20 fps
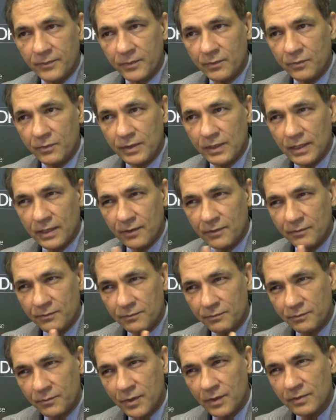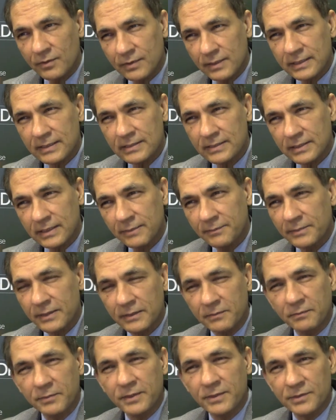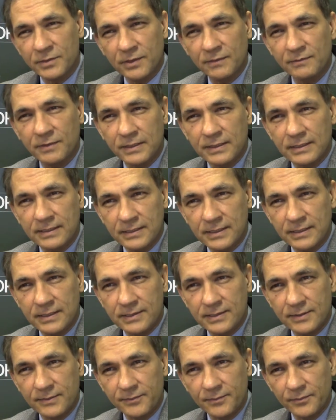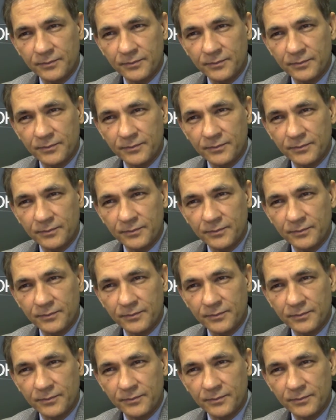we have more or less complete picture of the disease.